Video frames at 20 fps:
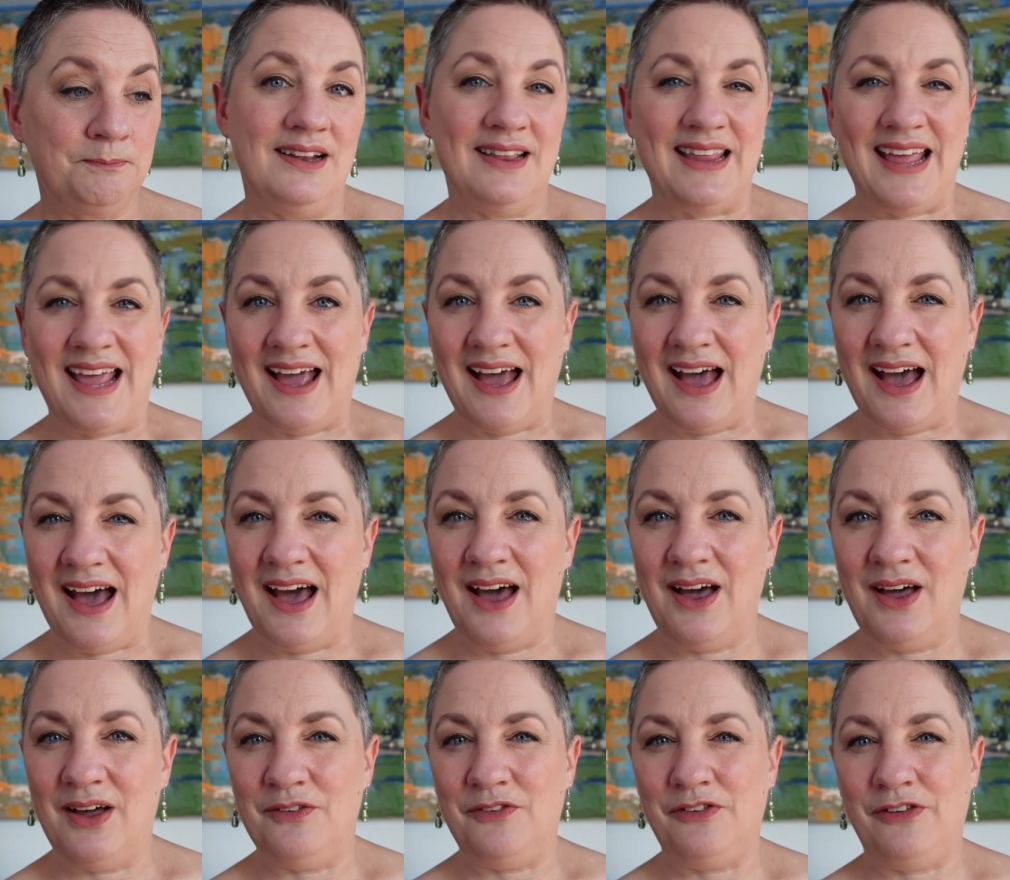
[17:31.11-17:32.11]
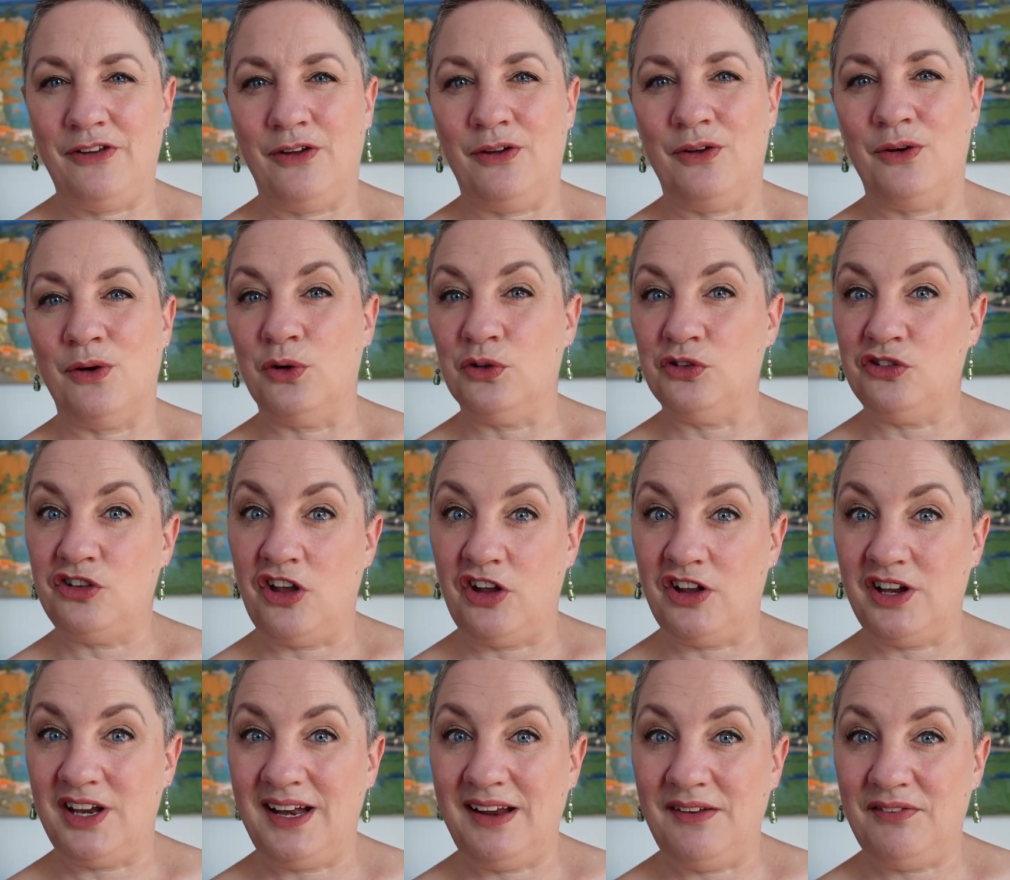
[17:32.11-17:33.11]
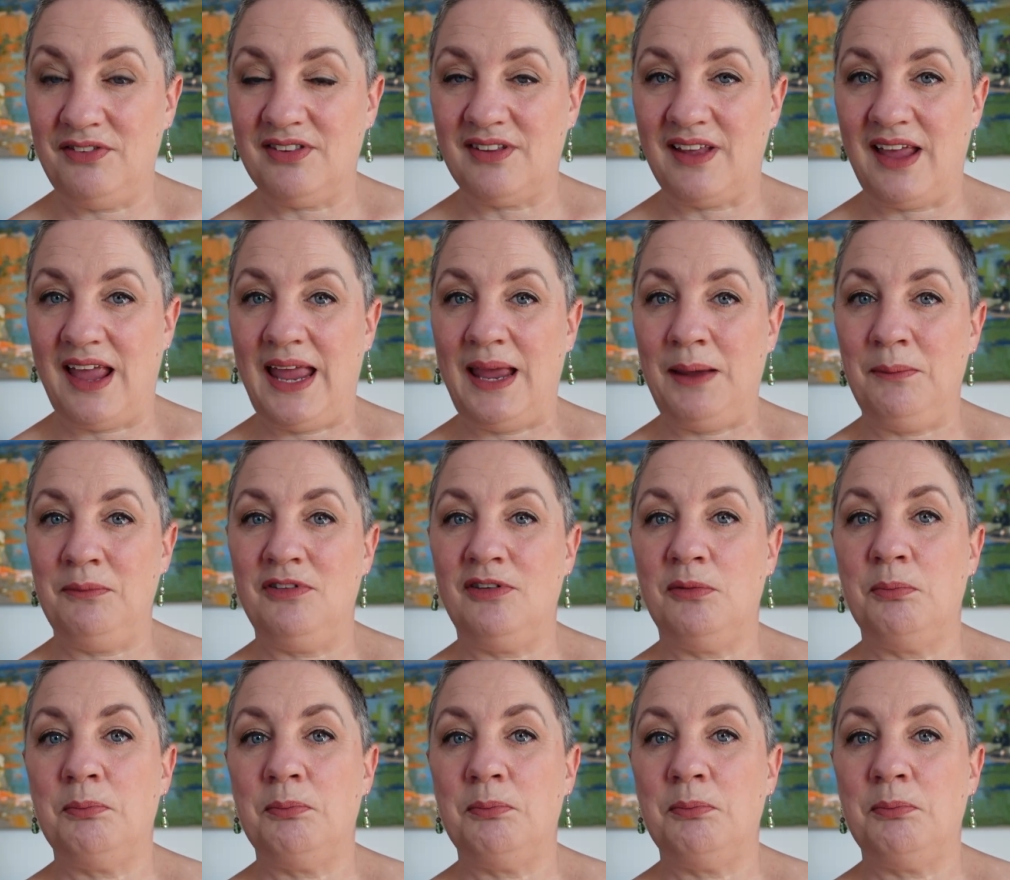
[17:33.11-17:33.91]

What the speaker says: There are a few alternative schemes,